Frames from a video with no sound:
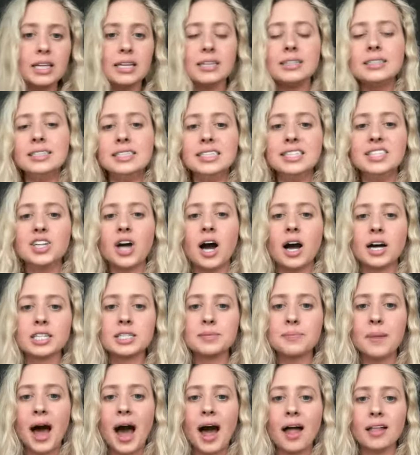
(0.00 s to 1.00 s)

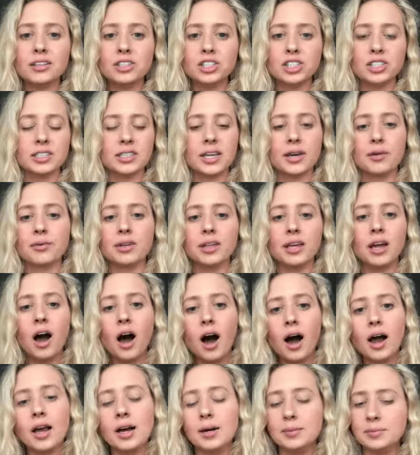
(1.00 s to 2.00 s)
detox baths just like really
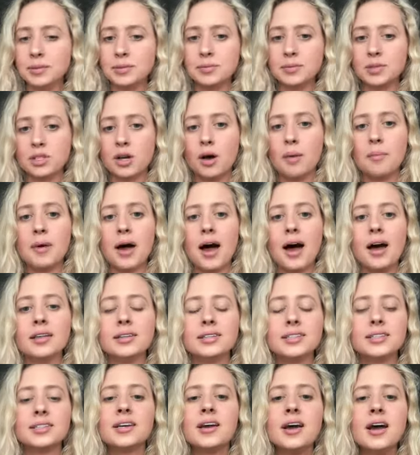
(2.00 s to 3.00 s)
hot epsom salt
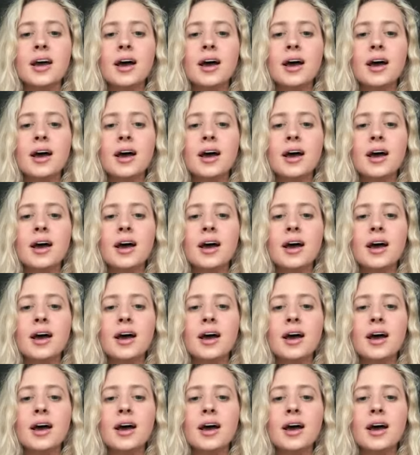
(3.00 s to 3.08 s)
baths